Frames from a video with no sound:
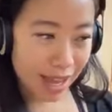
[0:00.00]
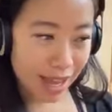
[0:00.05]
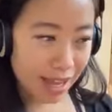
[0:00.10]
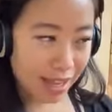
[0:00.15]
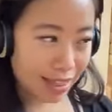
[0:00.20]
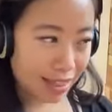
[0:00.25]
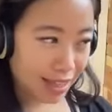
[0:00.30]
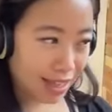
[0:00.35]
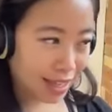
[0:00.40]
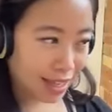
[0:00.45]

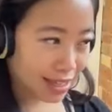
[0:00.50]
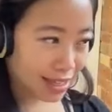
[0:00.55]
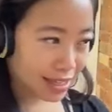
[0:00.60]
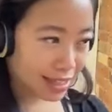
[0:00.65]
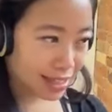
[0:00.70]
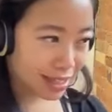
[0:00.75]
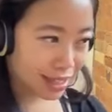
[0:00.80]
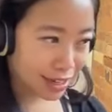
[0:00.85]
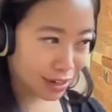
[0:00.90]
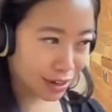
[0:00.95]
and like
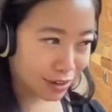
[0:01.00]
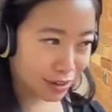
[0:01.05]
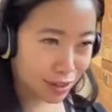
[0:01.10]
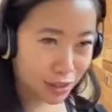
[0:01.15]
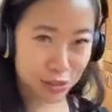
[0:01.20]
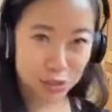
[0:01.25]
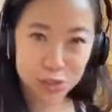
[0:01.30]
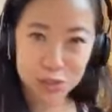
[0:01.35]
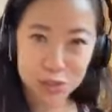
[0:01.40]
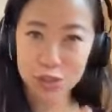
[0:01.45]
is there
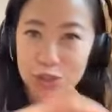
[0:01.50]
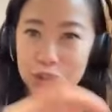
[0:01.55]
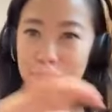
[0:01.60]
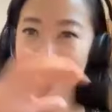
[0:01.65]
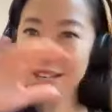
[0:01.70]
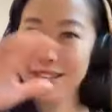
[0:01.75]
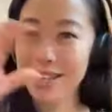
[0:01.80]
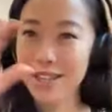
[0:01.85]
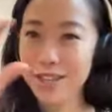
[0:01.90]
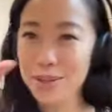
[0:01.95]
a
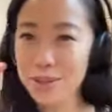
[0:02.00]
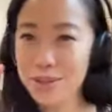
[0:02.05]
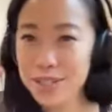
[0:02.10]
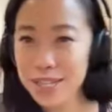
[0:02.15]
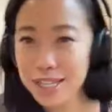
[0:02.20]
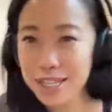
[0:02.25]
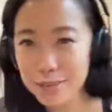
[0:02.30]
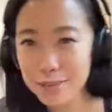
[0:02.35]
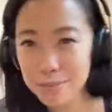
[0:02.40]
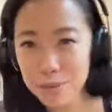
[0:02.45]
journey that you
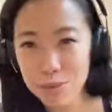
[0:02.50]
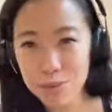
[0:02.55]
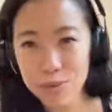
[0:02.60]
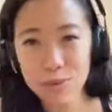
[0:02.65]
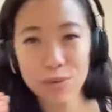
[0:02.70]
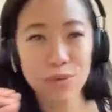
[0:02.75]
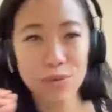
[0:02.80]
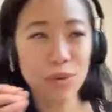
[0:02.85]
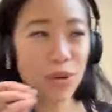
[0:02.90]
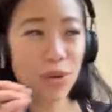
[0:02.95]
take them
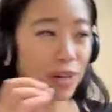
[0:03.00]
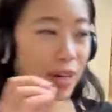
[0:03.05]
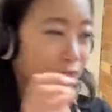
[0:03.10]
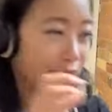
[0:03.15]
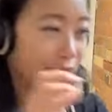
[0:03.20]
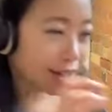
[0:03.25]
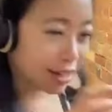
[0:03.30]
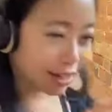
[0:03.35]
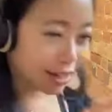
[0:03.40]
through or